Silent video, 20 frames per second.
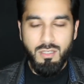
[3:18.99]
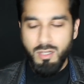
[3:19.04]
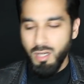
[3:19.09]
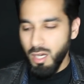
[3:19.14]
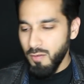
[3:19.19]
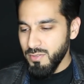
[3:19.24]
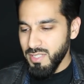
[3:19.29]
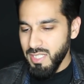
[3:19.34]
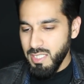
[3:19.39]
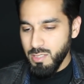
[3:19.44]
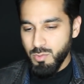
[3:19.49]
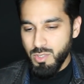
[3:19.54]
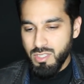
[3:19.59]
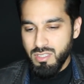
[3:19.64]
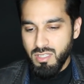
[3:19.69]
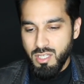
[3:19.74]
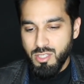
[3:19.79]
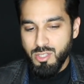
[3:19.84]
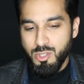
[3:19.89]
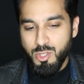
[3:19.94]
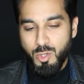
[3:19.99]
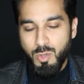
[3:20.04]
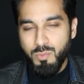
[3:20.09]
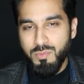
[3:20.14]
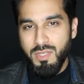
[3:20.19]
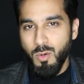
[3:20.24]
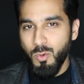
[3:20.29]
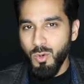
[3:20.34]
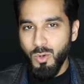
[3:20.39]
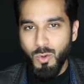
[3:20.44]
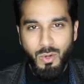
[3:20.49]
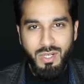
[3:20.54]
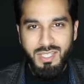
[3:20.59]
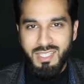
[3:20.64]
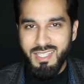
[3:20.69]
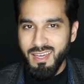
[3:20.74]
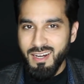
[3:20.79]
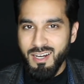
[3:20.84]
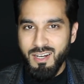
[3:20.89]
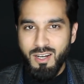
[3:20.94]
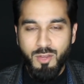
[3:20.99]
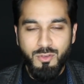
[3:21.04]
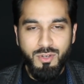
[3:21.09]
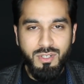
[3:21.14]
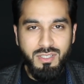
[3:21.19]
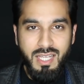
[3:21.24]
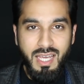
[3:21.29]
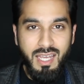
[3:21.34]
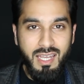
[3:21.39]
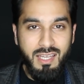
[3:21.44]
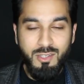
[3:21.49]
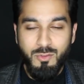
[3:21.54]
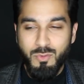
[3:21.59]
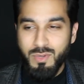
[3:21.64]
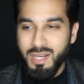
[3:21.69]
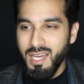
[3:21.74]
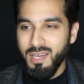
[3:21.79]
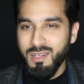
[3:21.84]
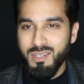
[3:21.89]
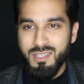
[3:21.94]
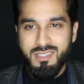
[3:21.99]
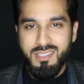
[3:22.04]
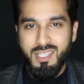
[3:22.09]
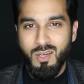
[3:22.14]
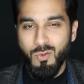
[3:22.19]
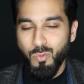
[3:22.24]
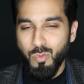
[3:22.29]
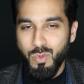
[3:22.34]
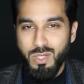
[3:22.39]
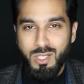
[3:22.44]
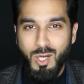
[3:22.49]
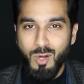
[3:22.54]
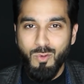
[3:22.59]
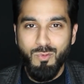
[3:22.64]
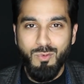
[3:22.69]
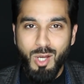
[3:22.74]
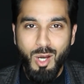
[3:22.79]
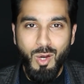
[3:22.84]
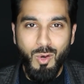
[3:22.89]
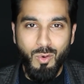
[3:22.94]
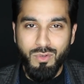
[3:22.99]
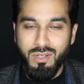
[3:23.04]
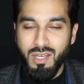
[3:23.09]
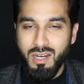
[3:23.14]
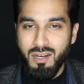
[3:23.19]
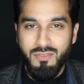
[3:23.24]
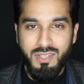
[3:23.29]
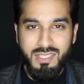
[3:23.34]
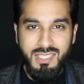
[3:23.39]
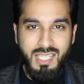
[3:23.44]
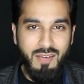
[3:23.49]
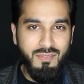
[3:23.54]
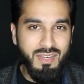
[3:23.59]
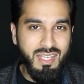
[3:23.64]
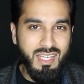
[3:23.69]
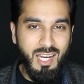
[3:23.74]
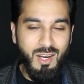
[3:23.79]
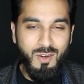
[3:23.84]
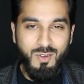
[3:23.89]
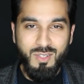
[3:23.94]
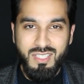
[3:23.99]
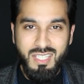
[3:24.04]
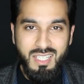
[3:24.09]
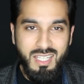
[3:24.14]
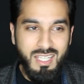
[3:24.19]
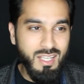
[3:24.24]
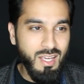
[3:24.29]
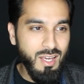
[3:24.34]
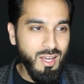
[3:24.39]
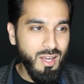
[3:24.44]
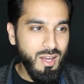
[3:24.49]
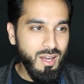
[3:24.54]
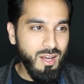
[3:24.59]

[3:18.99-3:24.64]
Oftentimes we just assume that we're going to get another day, and the reality is that we don't know. None of us have a guarantee